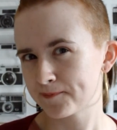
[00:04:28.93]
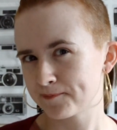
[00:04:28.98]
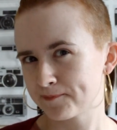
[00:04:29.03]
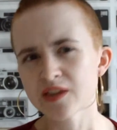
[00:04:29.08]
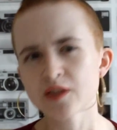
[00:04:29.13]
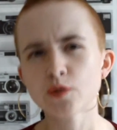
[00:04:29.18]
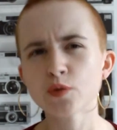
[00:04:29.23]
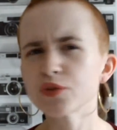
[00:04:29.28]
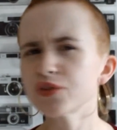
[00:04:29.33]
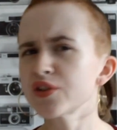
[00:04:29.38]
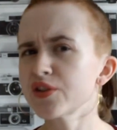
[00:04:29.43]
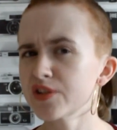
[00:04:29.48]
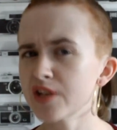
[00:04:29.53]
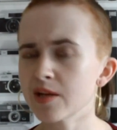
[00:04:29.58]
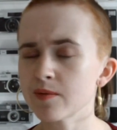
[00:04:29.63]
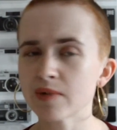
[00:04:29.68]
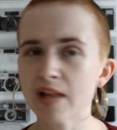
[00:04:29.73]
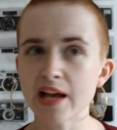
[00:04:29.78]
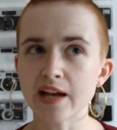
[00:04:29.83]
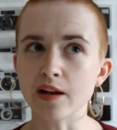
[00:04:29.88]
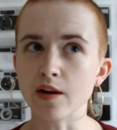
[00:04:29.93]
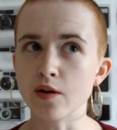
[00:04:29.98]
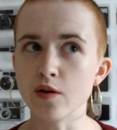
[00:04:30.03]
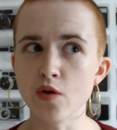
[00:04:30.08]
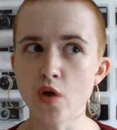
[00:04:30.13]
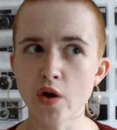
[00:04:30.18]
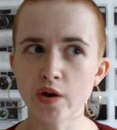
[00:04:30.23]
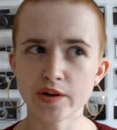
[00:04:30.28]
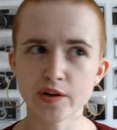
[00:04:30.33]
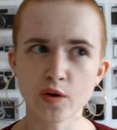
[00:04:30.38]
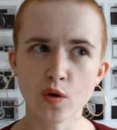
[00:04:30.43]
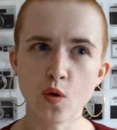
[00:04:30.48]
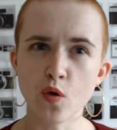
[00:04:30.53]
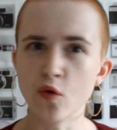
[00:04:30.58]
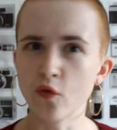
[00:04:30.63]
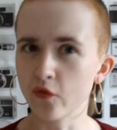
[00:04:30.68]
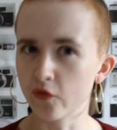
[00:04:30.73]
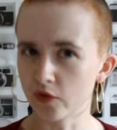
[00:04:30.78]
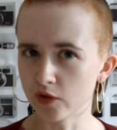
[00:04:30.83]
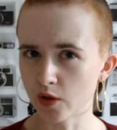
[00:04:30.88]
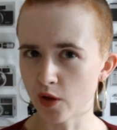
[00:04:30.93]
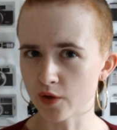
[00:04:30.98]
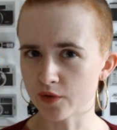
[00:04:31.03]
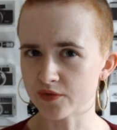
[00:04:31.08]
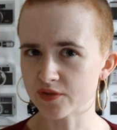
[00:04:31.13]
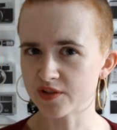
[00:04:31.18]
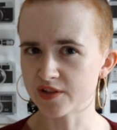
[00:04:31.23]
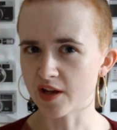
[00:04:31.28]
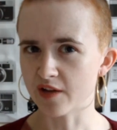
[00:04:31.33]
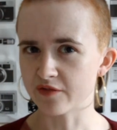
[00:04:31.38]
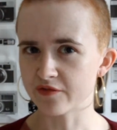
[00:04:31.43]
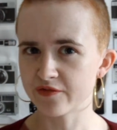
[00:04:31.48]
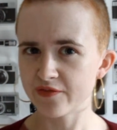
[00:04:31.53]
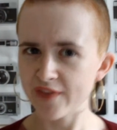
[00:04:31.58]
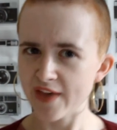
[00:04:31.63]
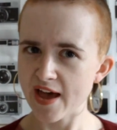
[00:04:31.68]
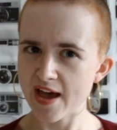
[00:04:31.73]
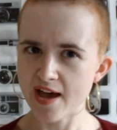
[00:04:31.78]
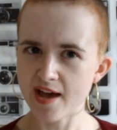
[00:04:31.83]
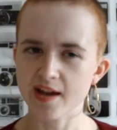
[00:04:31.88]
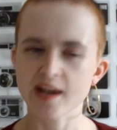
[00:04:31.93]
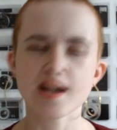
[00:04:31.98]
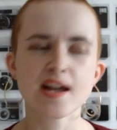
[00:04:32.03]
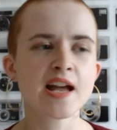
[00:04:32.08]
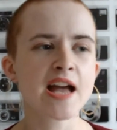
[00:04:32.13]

There also seemed like not an awful lot of stuff there.